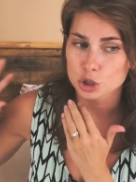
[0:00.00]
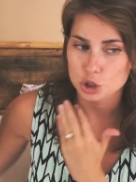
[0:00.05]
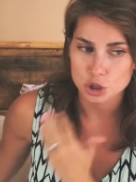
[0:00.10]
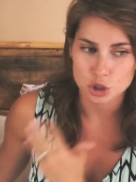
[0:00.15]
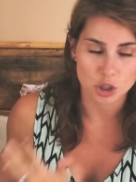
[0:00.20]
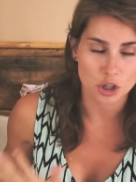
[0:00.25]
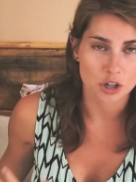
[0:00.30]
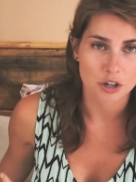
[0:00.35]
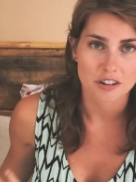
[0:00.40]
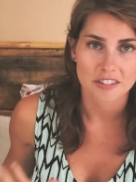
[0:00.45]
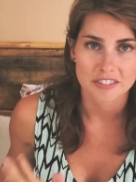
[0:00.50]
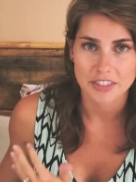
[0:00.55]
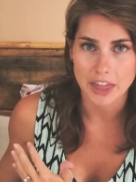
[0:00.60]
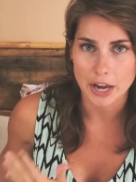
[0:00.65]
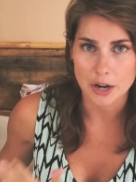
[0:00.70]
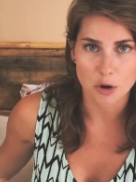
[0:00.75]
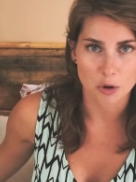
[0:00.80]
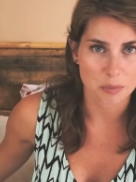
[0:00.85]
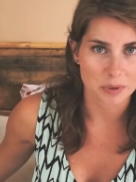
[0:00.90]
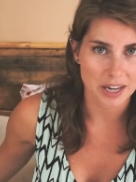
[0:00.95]
sure
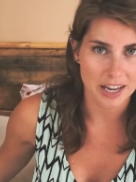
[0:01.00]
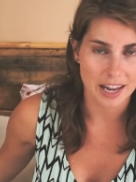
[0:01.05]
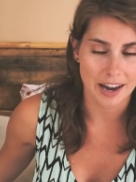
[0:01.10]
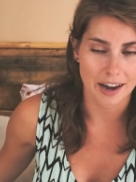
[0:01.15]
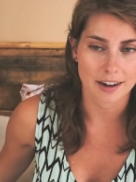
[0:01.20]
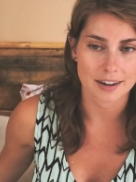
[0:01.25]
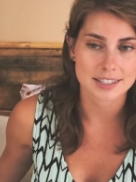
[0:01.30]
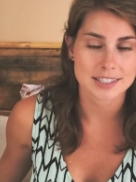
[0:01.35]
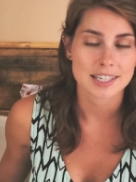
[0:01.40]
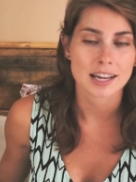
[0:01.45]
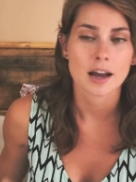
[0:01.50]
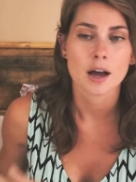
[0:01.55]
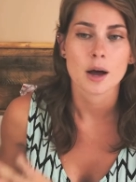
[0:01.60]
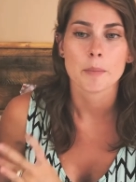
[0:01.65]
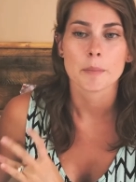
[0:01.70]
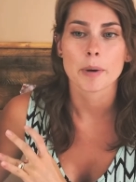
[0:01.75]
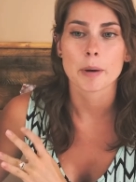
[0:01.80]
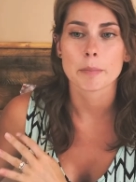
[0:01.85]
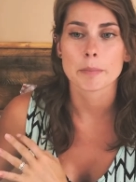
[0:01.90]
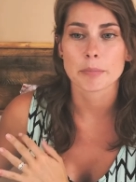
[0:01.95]
that nobody cares,
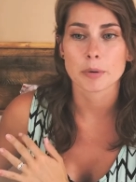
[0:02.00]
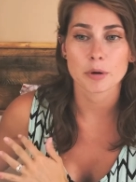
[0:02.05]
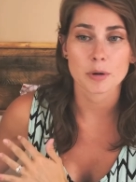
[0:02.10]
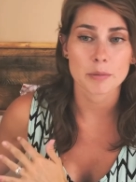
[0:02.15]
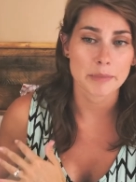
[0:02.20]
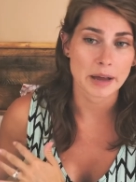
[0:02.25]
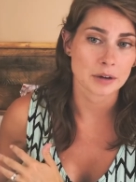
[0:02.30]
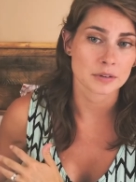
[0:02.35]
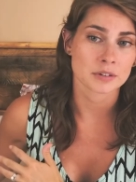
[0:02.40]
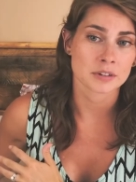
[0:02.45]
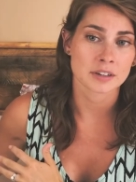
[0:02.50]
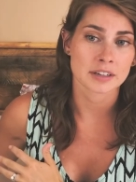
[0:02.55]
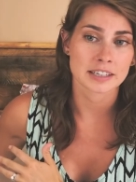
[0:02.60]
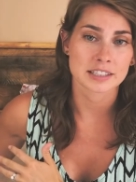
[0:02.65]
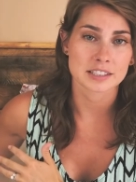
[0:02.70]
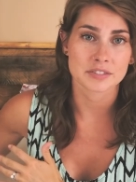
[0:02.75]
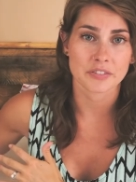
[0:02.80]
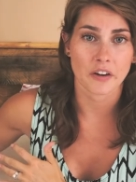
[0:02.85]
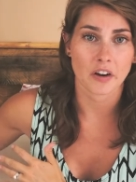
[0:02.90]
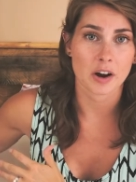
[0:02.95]
but Bull Mountain
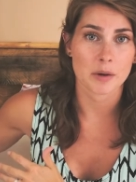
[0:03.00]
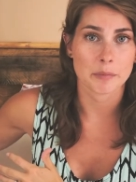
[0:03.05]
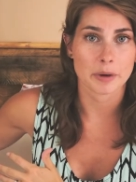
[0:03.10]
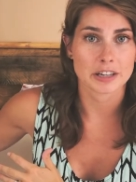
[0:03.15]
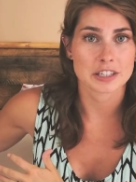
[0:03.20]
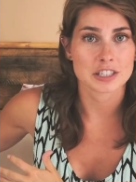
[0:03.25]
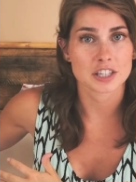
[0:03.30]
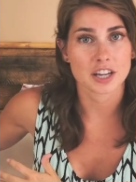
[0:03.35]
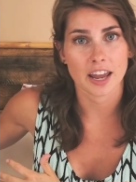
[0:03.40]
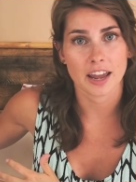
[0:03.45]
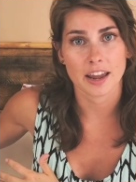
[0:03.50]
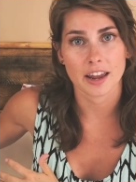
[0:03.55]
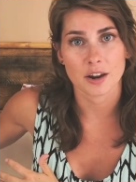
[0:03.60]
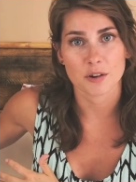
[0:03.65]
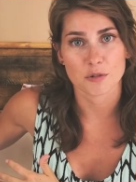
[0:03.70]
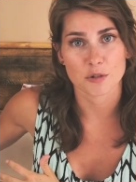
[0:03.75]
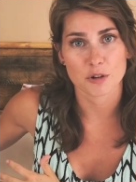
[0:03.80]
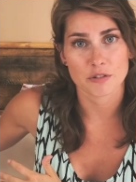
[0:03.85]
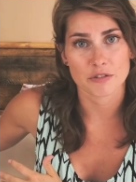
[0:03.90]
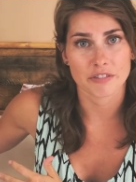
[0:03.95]
is very much
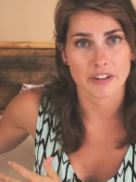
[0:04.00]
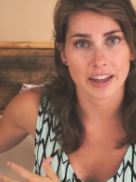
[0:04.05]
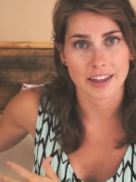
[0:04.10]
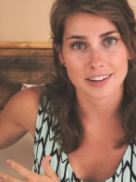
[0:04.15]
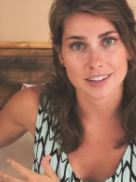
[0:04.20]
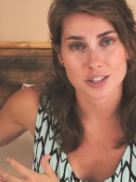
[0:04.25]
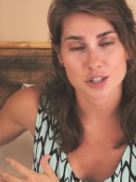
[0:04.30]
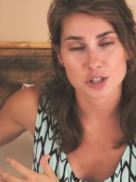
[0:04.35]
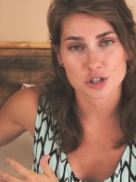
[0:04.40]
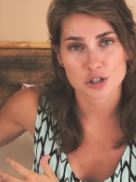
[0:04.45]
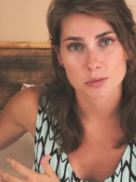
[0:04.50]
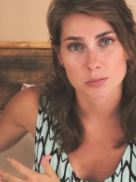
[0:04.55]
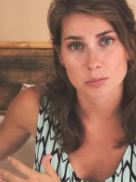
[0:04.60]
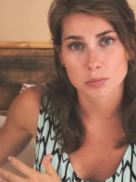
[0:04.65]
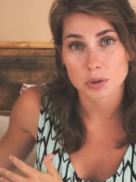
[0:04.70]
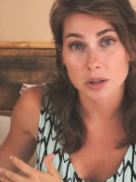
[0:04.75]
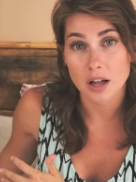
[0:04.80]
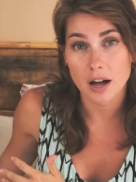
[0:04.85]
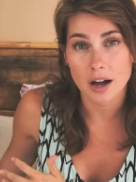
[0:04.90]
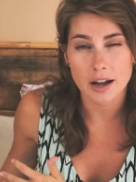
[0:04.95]
a revenge
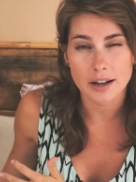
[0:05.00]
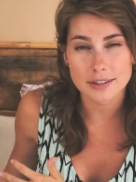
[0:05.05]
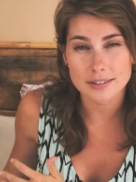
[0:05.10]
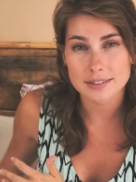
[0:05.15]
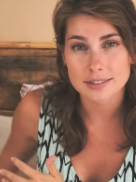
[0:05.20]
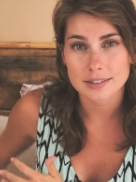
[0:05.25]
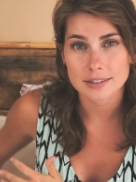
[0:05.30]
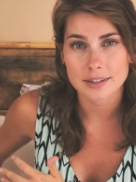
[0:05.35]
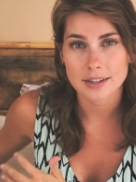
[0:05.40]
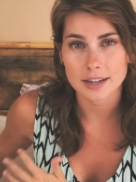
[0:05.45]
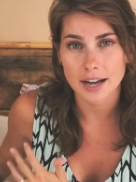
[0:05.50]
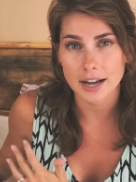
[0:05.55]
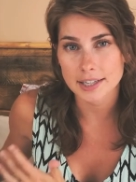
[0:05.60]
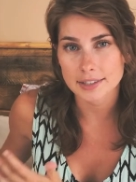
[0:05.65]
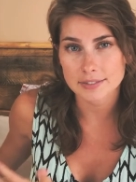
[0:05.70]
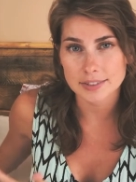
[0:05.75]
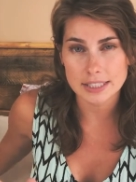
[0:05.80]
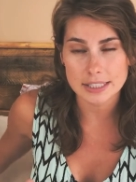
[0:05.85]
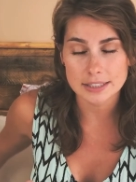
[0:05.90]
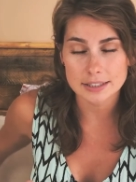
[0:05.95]
plot
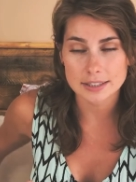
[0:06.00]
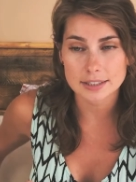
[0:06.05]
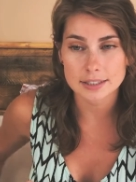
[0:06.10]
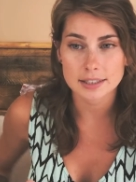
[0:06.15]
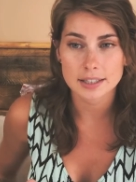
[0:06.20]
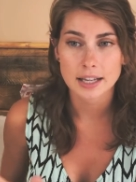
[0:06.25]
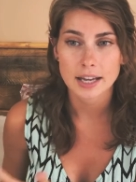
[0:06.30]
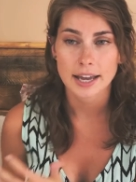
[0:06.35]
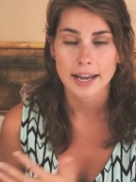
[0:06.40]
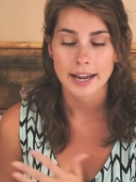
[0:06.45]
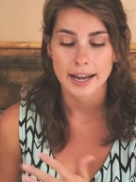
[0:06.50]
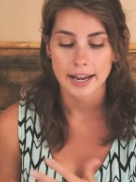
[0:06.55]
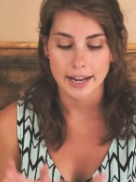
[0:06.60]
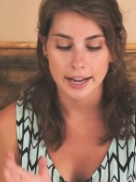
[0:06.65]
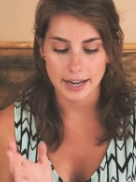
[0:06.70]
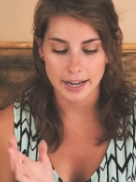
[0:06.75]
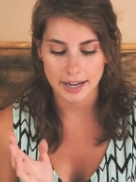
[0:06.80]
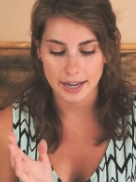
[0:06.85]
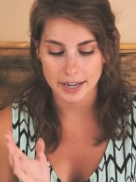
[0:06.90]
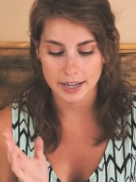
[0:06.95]
kind of a deal.
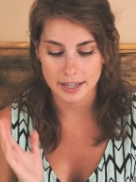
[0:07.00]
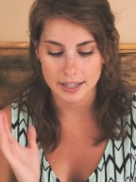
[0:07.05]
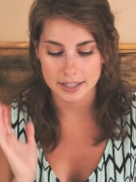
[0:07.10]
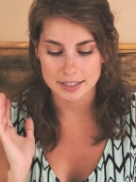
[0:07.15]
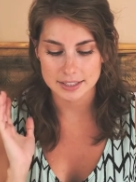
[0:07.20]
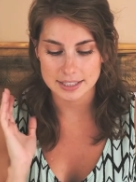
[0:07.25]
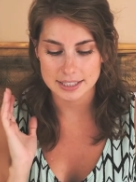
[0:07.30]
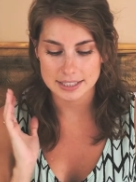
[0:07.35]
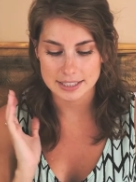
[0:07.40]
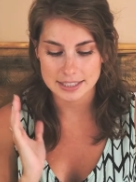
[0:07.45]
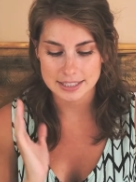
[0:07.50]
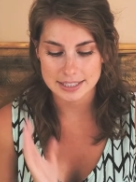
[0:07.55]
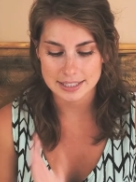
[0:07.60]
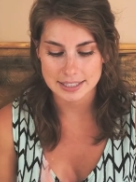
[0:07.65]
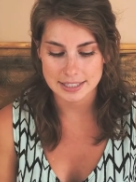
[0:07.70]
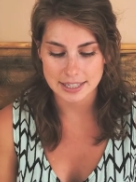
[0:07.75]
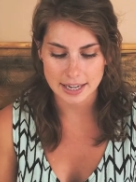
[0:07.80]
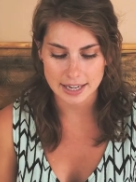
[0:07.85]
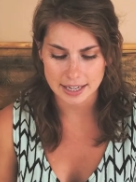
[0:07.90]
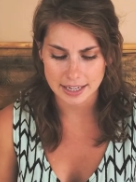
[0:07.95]
And
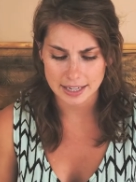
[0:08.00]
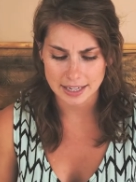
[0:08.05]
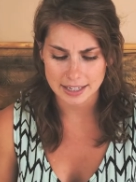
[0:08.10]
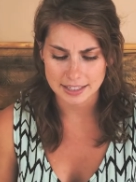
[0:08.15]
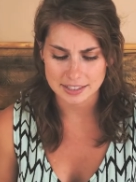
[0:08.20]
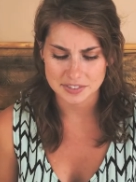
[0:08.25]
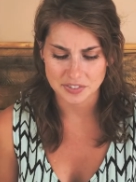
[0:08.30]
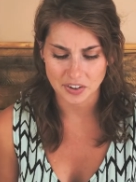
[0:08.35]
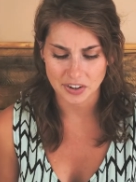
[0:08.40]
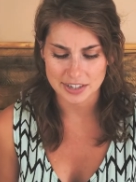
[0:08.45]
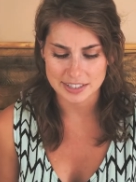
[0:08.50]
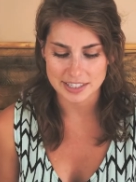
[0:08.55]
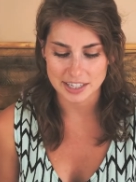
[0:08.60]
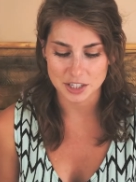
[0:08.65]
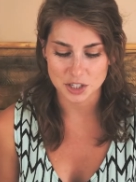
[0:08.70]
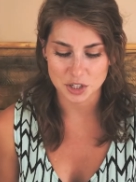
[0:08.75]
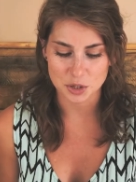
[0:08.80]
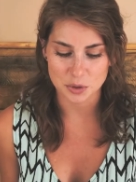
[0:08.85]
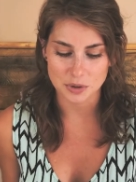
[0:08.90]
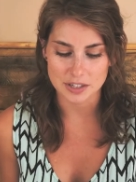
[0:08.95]
Sadie, as far as I
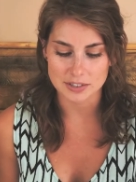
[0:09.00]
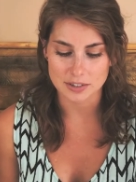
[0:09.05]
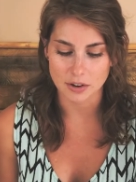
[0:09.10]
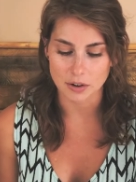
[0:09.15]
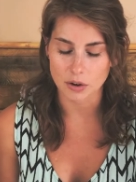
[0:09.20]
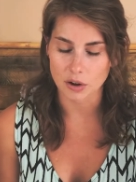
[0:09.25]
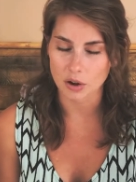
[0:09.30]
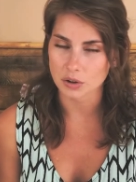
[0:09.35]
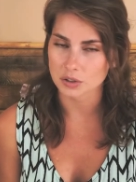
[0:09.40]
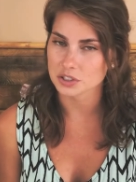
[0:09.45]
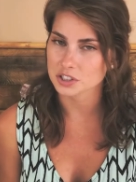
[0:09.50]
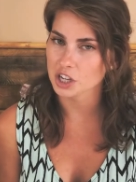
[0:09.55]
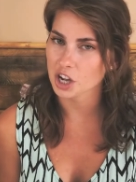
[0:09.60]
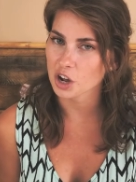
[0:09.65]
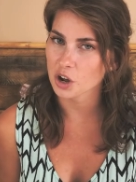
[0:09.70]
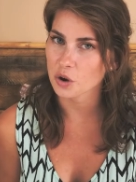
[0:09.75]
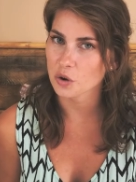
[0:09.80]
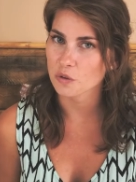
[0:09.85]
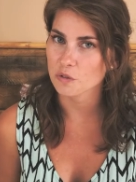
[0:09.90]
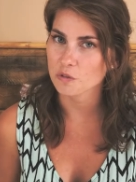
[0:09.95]
know, is
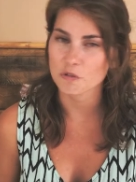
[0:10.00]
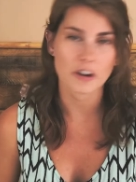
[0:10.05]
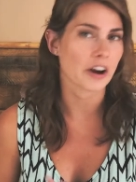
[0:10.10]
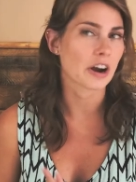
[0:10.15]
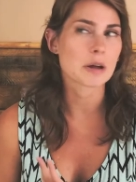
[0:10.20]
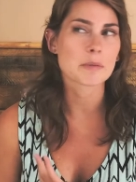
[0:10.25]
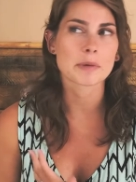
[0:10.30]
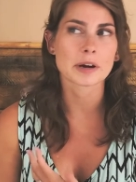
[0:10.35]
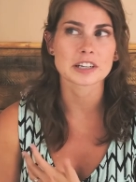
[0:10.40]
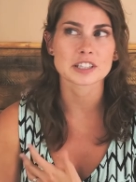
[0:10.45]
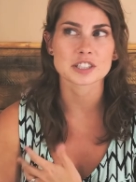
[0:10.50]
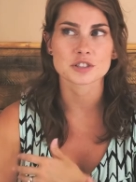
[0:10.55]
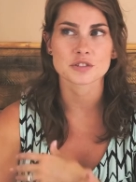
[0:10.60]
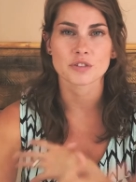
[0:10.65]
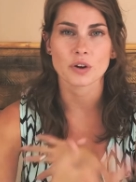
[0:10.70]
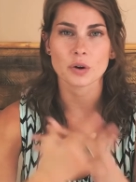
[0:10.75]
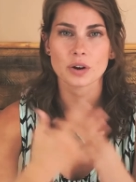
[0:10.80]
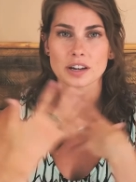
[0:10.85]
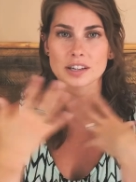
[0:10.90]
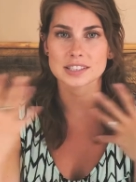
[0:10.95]
also very much
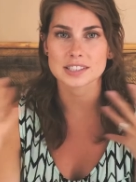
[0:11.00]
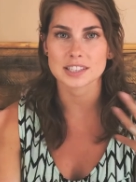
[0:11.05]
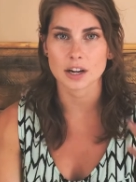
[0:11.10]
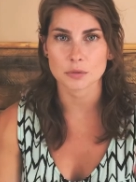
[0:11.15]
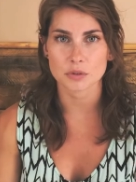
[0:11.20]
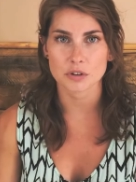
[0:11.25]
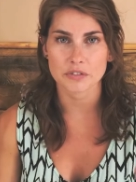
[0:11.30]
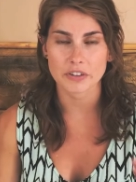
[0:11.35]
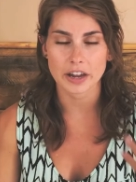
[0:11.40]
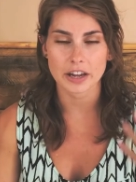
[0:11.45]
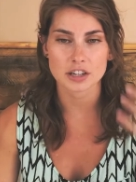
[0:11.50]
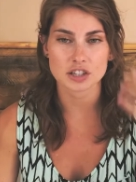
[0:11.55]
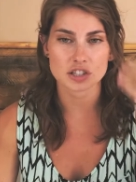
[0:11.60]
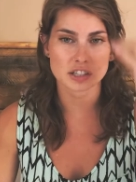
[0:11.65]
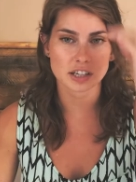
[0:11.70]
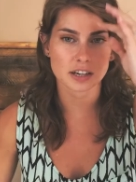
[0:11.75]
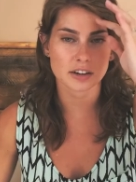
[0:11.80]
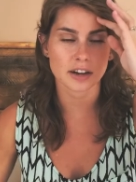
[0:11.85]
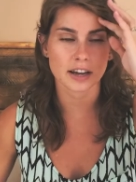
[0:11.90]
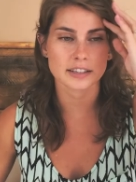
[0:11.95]
focused on revenge.
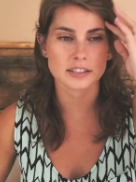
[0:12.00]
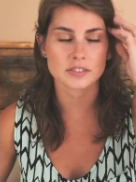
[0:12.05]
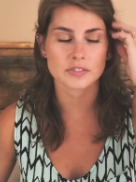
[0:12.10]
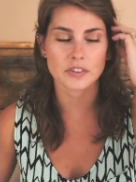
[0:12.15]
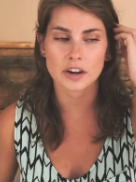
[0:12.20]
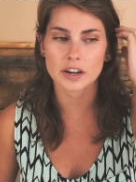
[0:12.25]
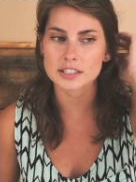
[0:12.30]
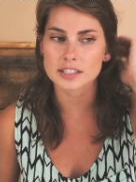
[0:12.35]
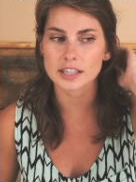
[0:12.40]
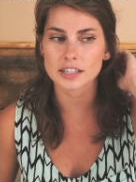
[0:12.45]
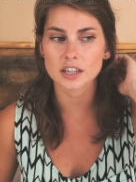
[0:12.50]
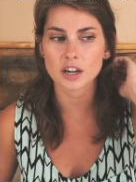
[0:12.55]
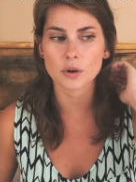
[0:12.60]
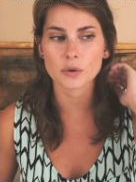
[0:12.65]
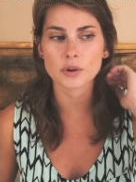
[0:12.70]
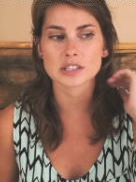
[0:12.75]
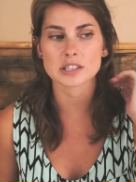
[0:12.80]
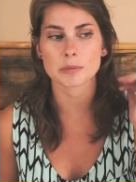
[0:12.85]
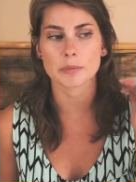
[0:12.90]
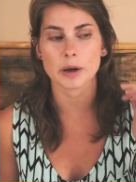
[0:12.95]
Like, as far as I
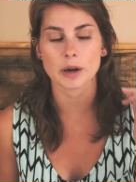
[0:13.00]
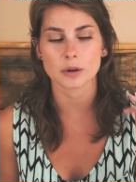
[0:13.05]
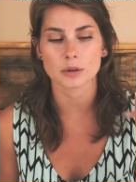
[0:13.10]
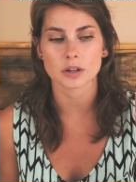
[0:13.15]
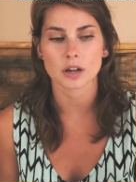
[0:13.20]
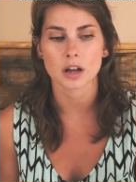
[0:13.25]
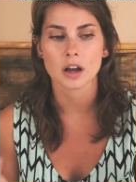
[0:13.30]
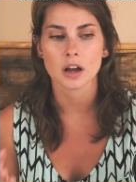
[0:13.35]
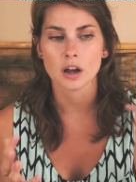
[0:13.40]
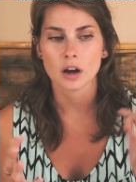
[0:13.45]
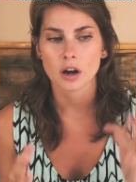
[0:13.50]
know, it's about